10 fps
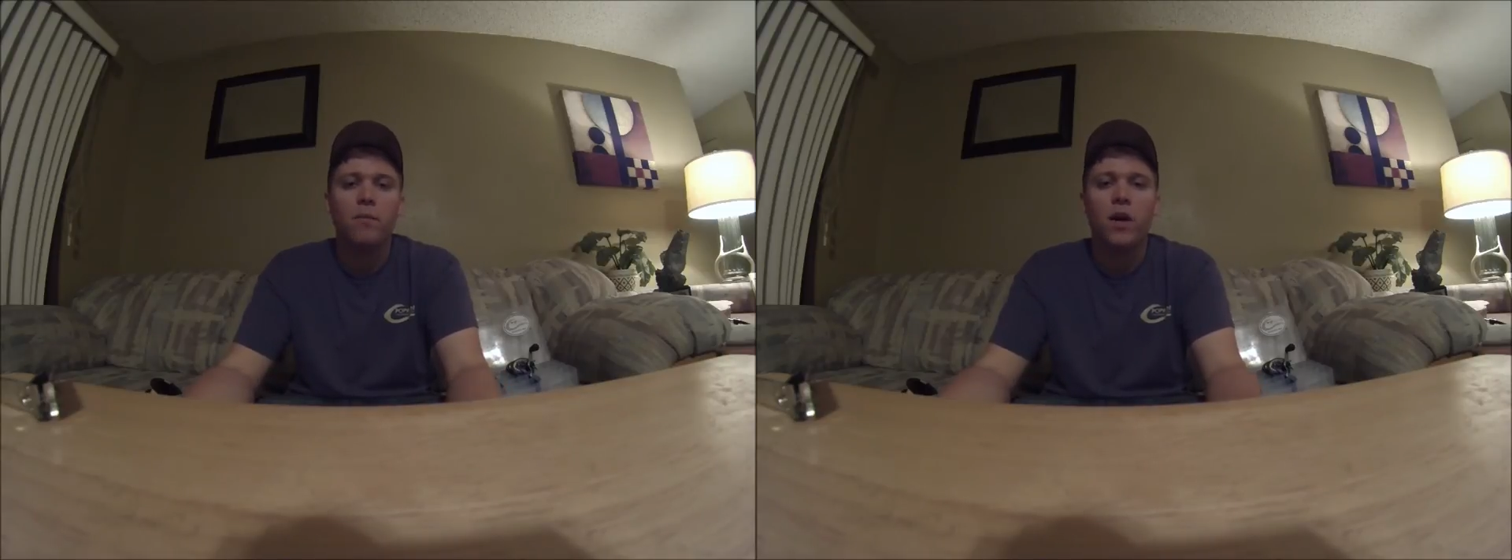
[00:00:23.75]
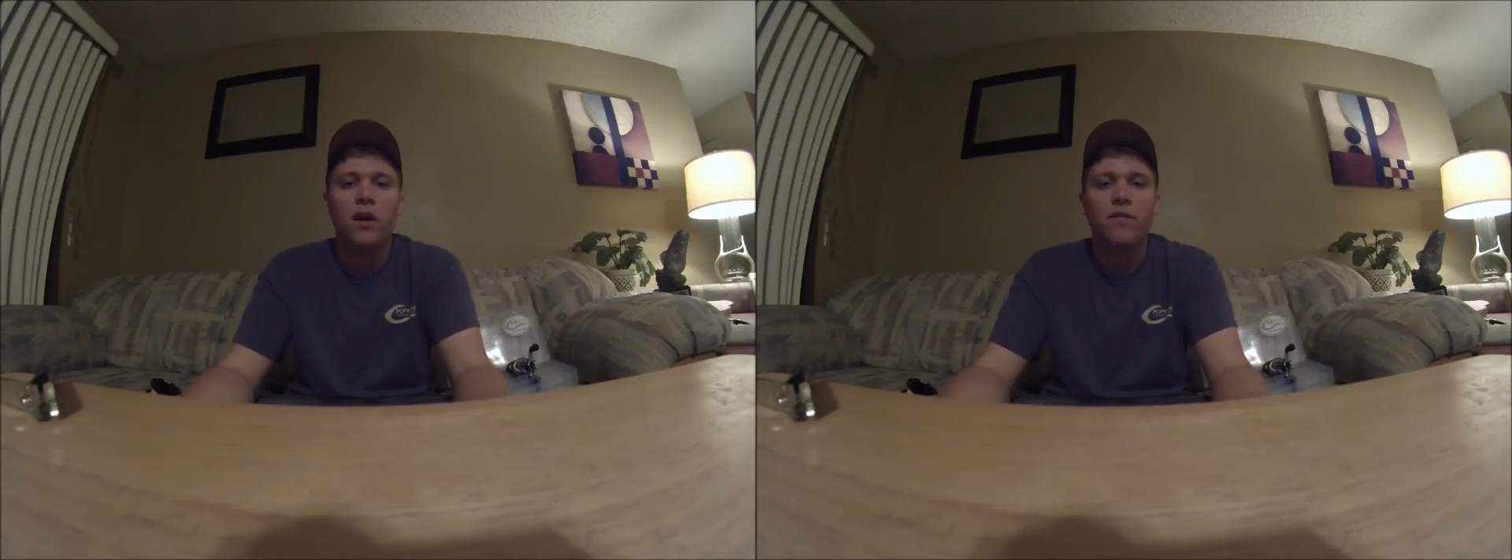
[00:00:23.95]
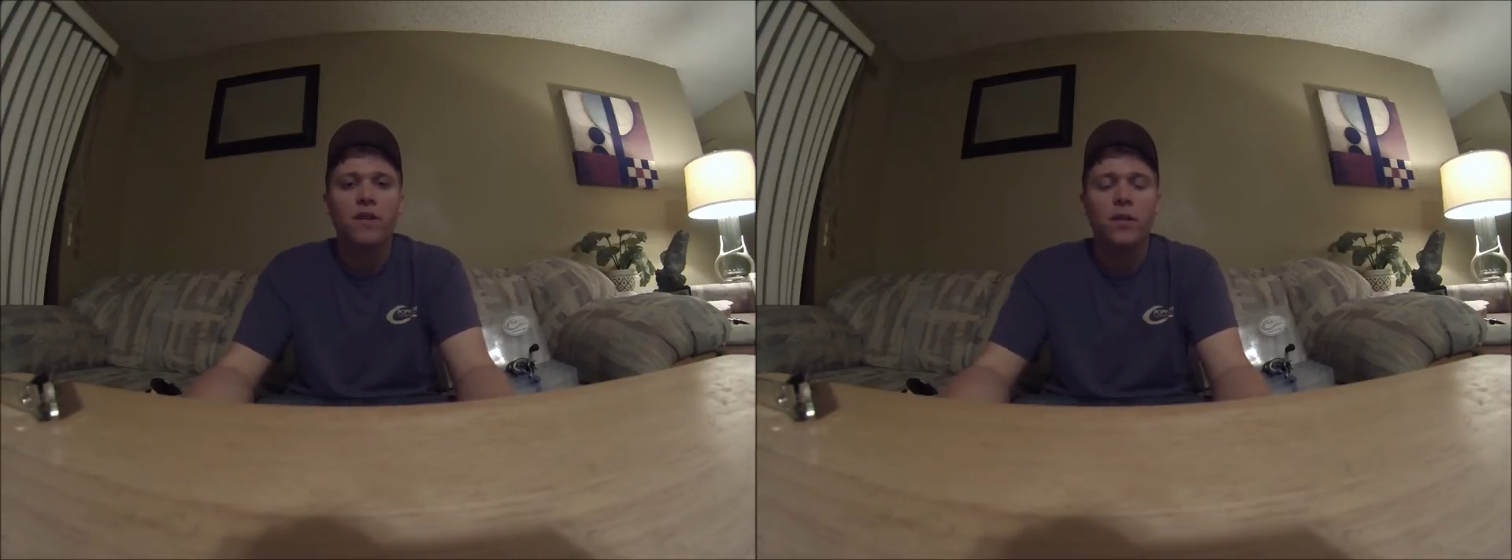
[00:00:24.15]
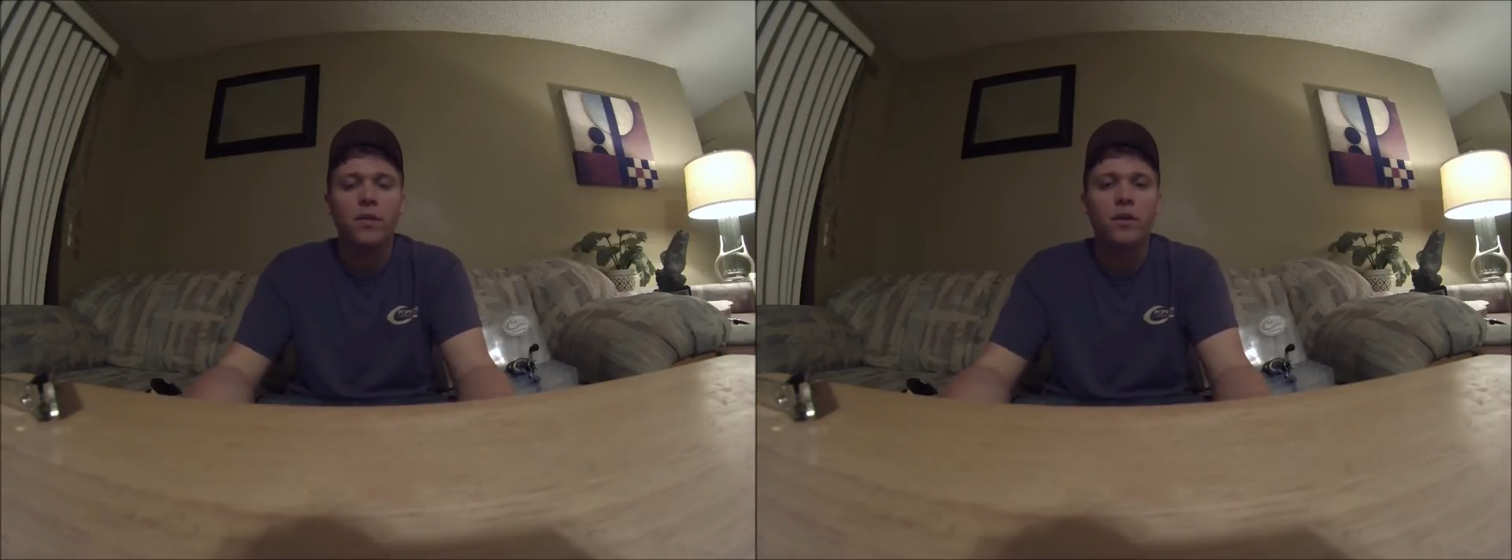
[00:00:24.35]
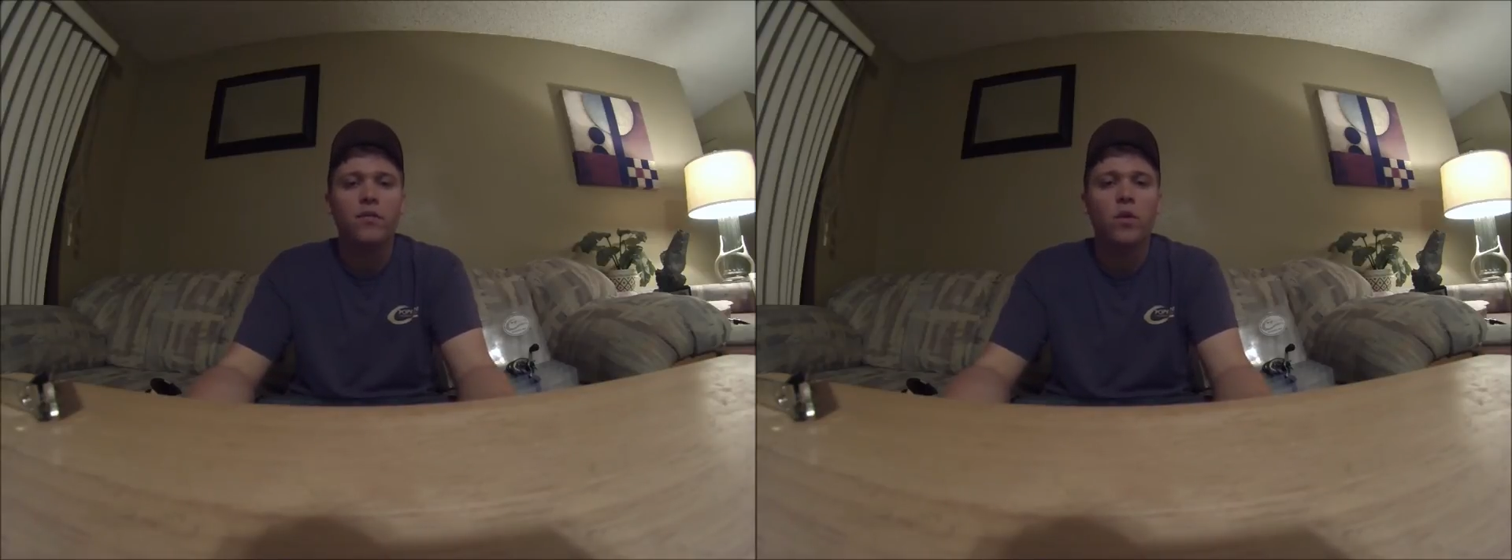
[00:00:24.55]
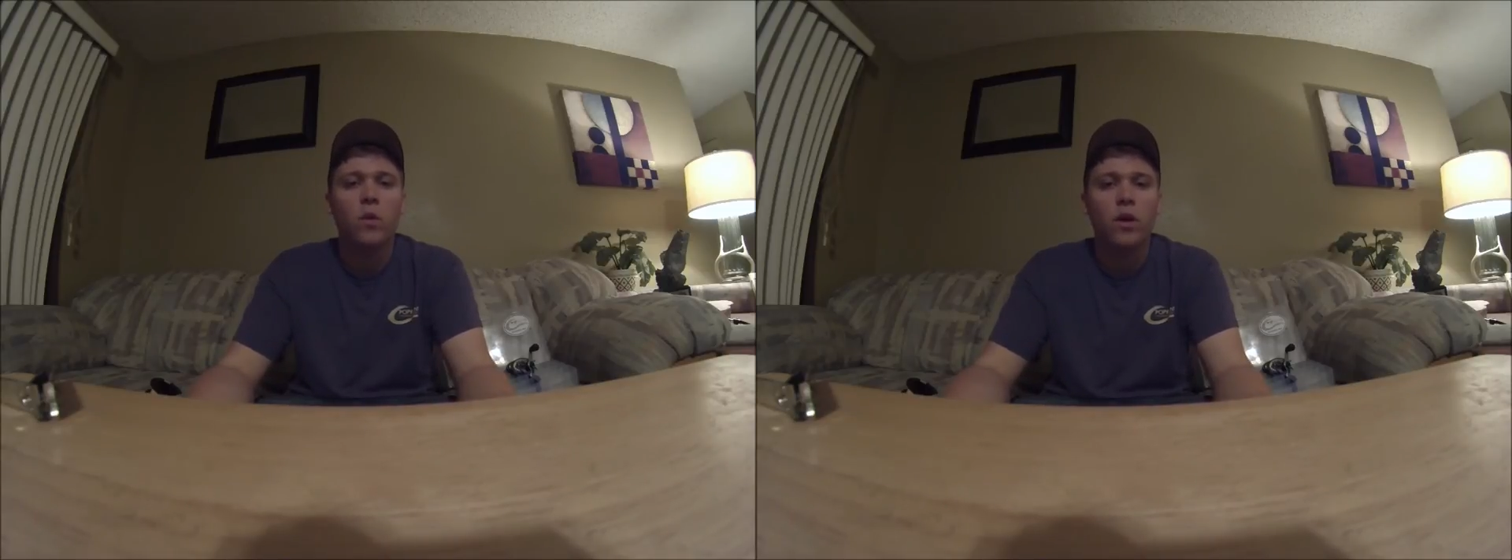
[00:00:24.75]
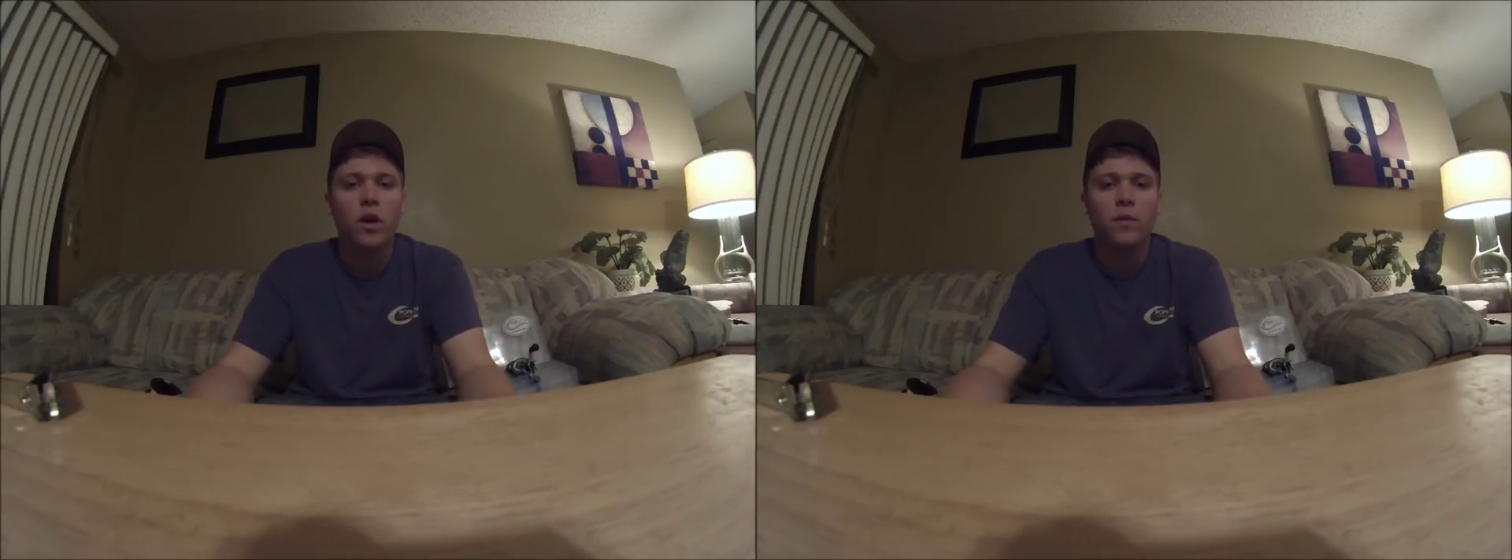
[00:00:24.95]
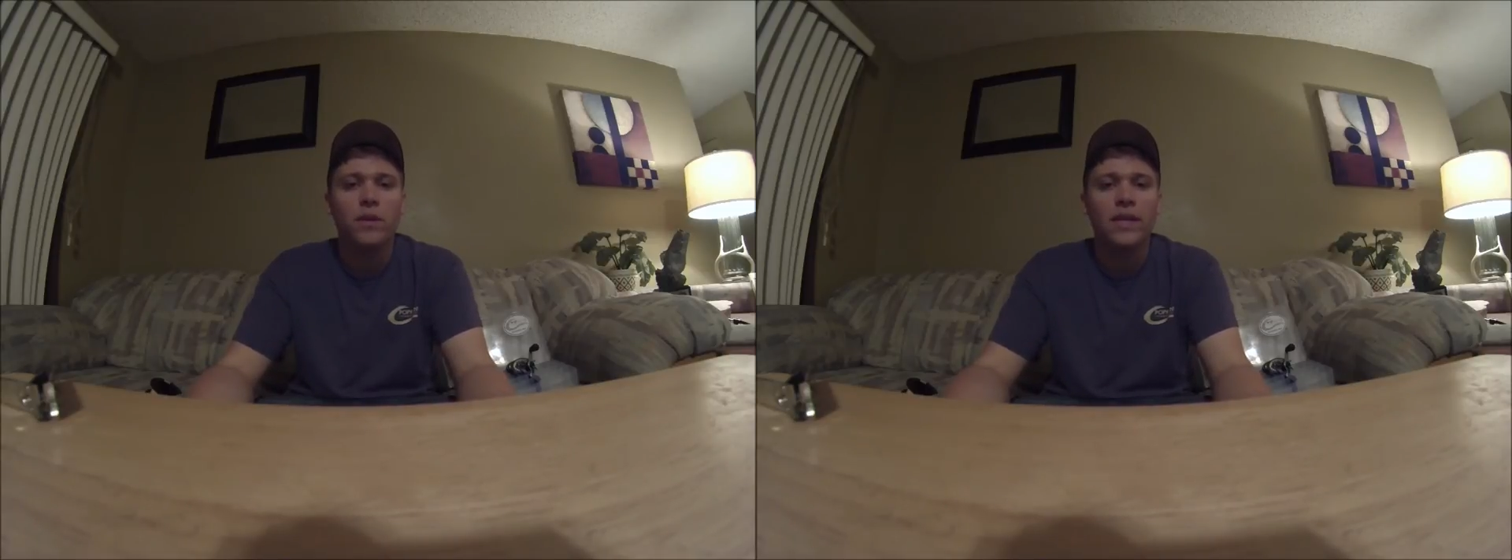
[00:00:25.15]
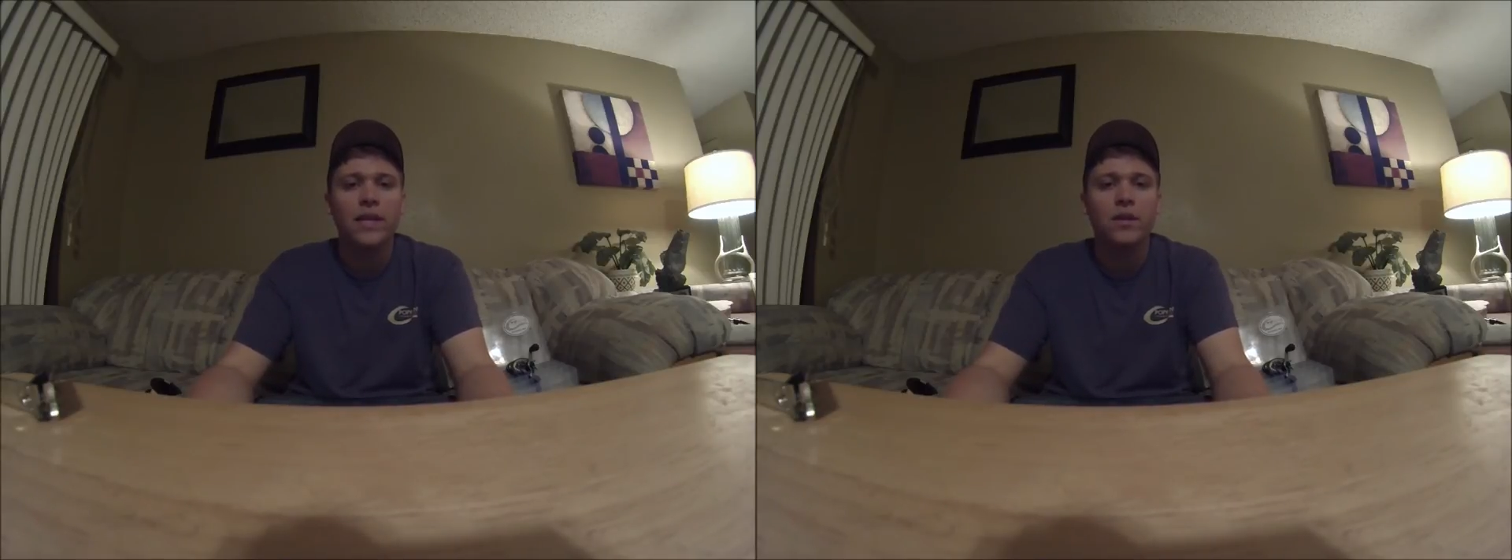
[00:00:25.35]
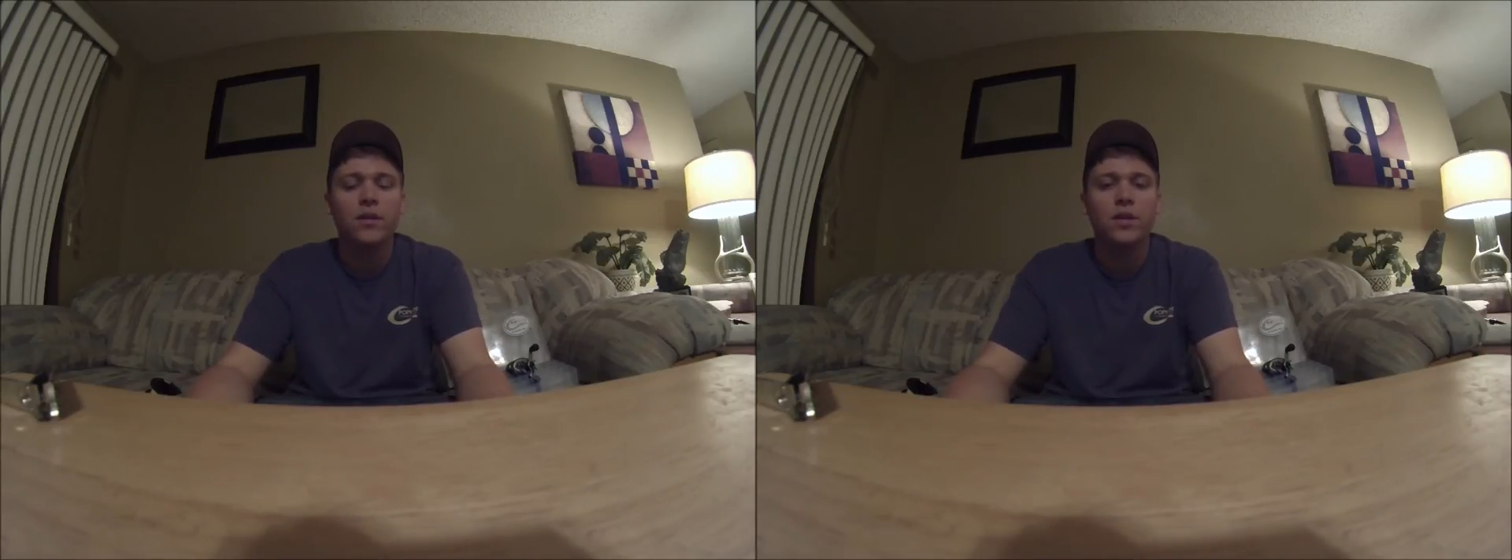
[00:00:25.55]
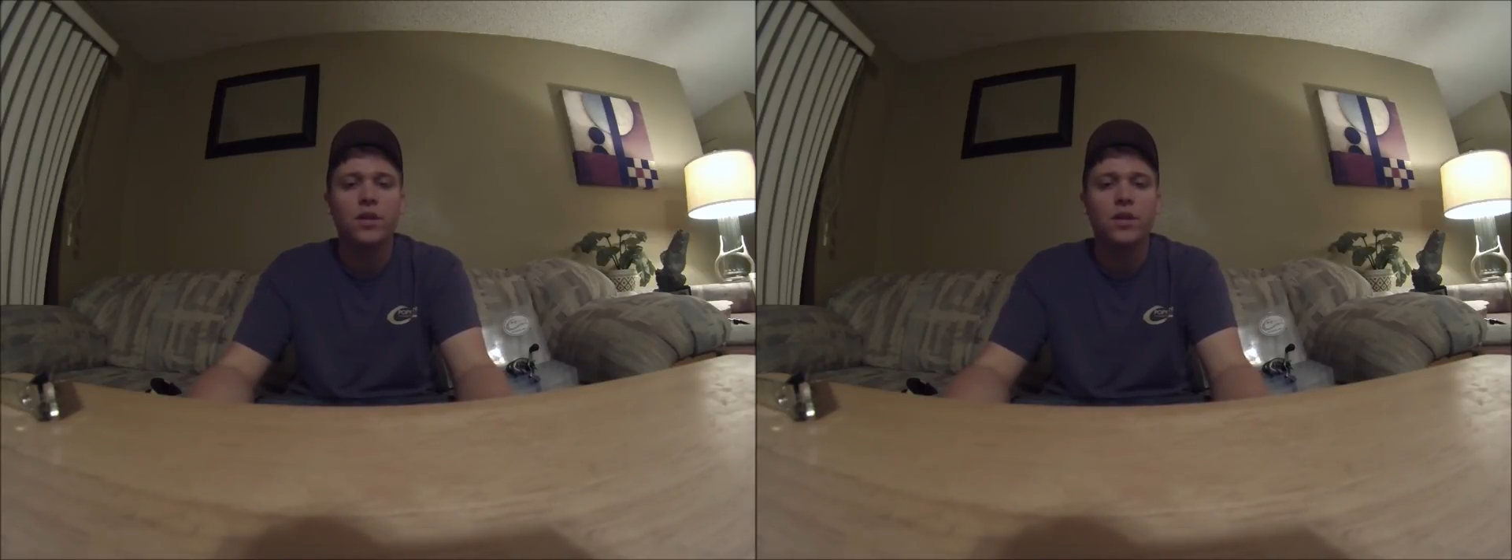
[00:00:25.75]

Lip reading: monofilament or fluorocarbon leader to